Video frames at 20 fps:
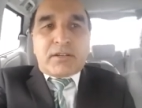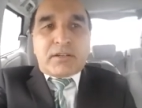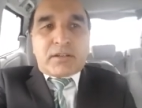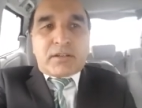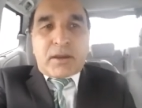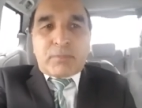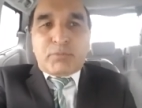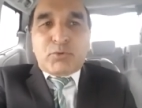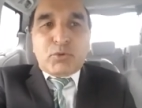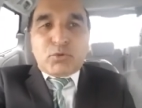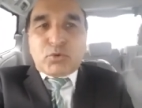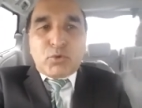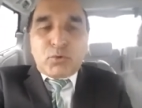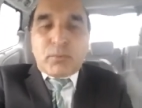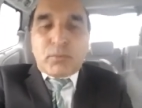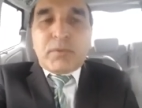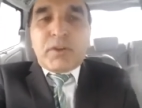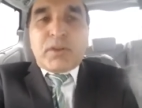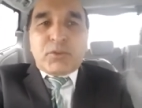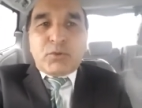up to you.
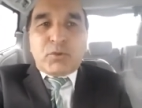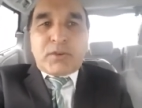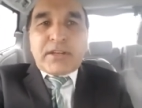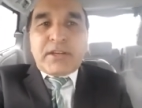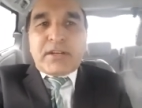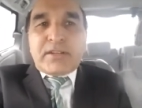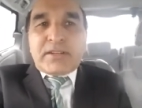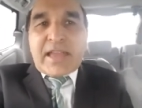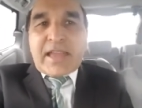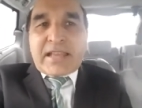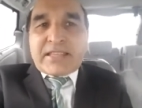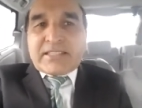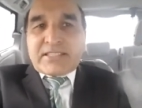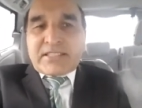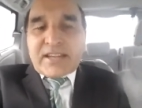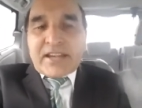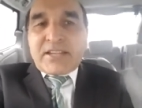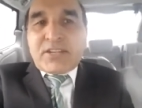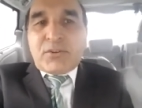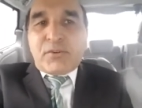You cannot
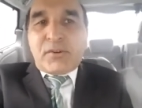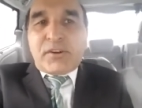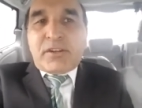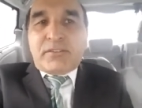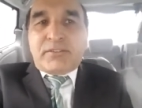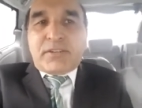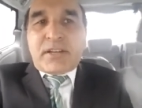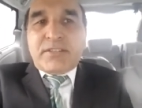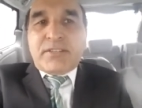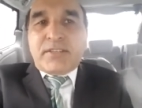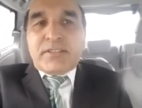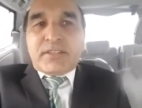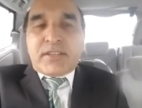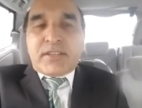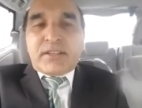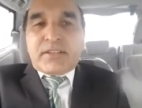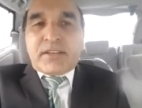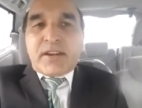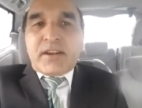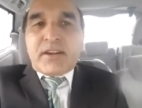extend your differences
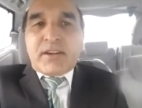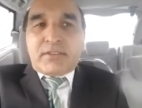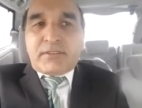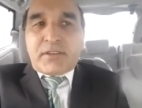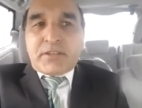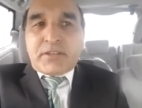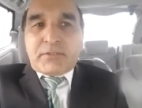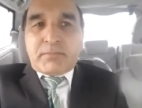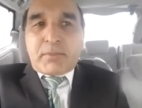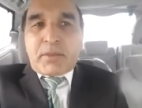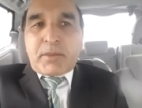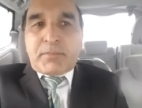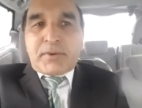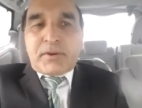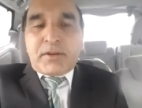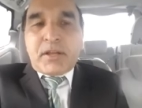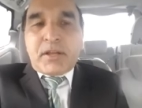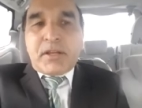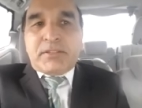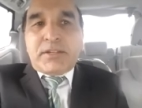in current affairs
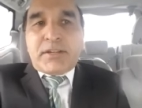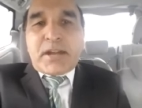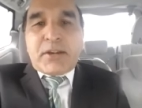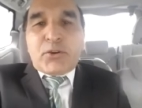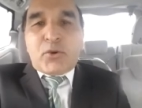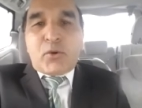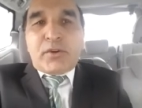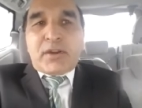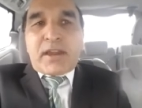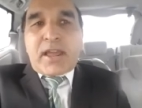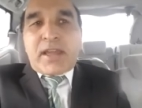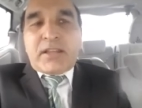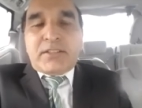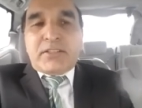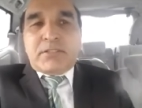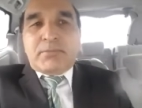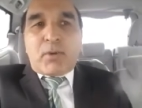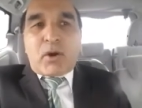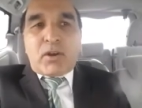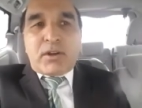paper that I don't like
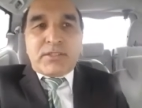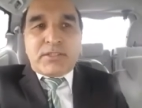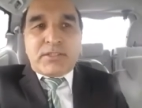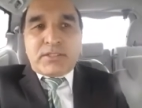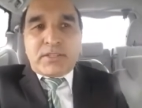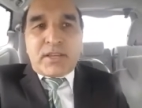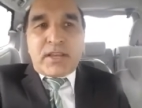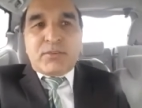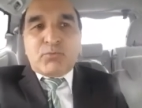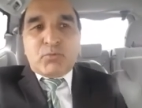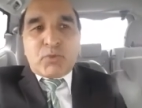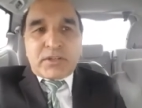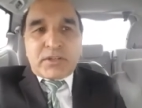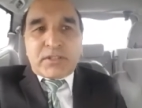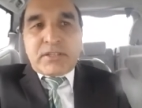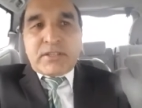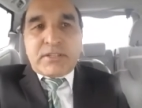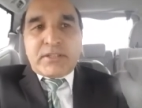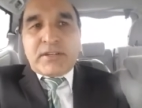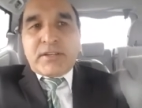this policy and what
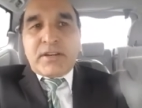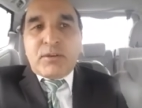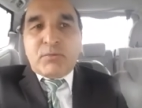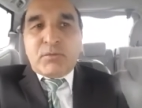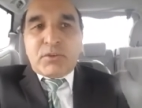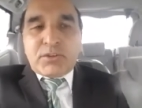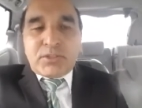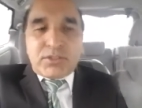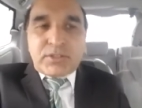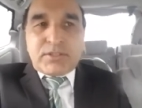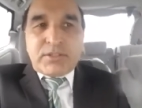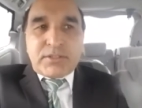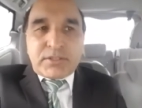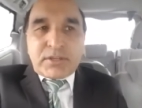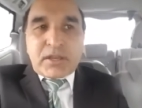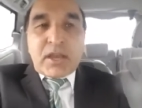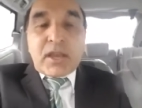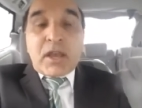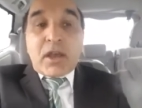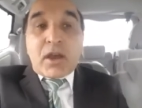he did and what she did.
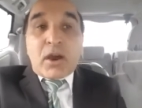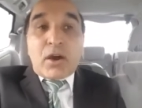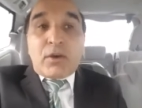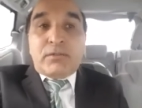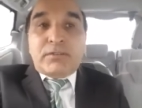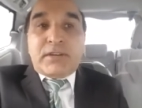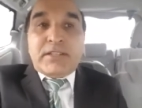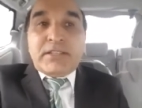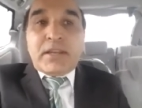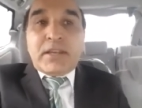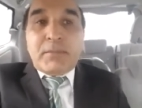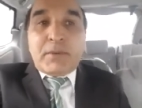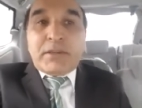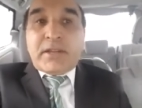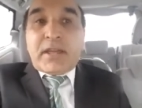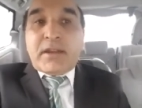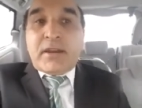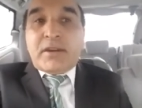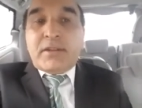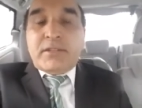For example,
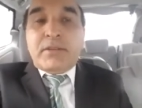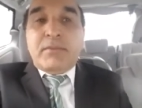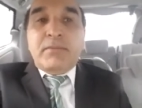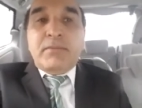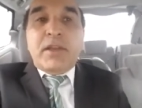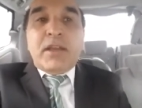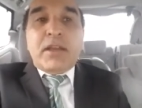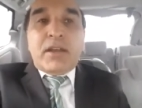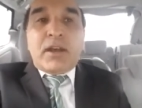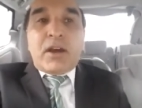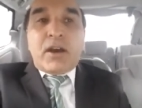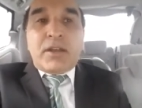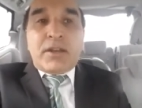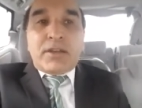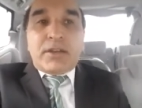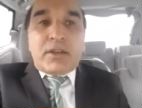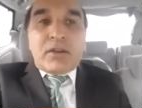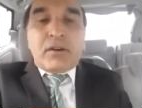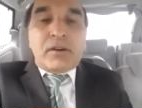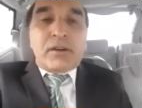terrorism,
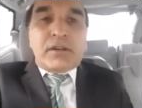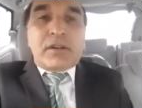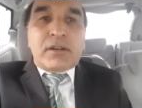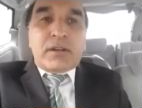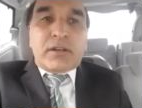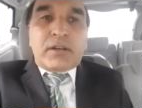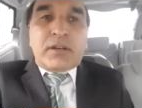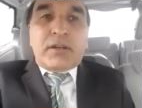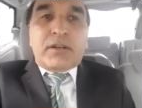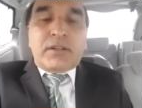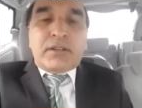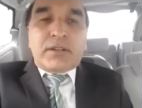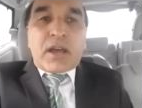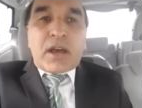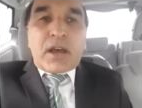in our